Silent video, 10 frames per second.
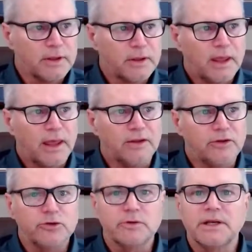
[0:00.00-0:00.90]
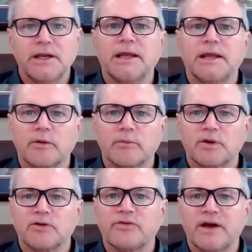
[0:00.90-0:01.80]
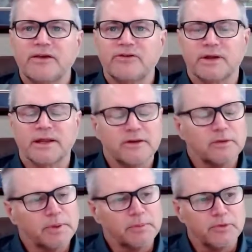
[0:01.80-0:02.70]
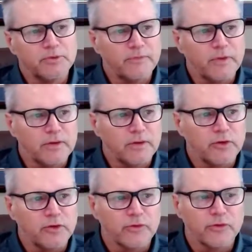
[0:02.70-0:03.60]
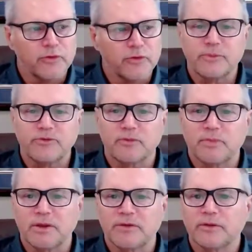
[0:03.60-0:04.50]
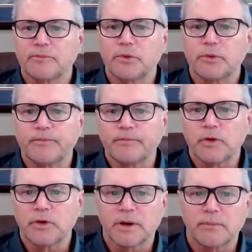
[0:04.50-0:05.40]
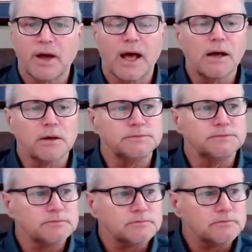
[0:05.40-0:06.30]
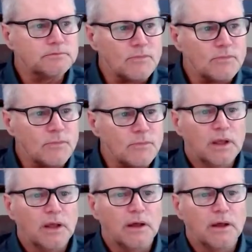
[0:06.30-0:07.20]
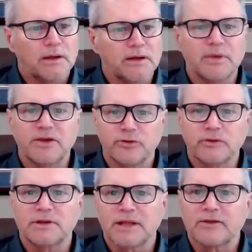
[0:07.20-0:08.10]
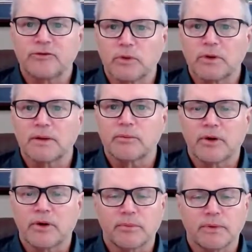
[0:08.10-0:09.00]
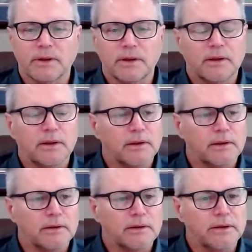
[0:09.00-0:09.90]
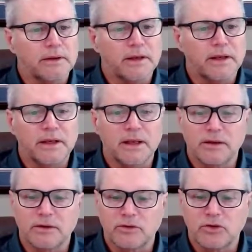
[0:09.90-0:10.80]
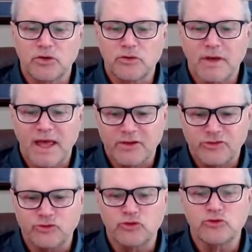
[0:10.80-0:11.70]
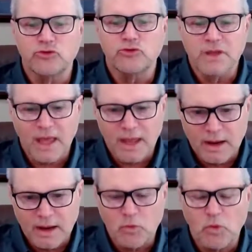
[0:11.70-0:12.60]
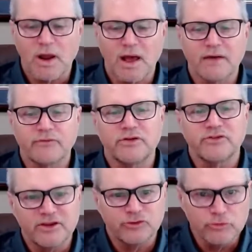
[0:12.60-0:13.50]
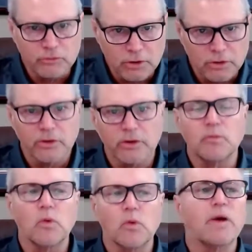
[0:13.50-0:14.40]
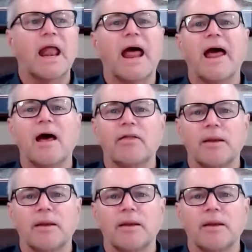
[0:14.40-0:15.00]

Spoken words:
and you do it in an incremental fashion. I tell people that your first script should be a simple, compile, to make sure that that's working properly. And then as you gain more confidence, as you learn more about how that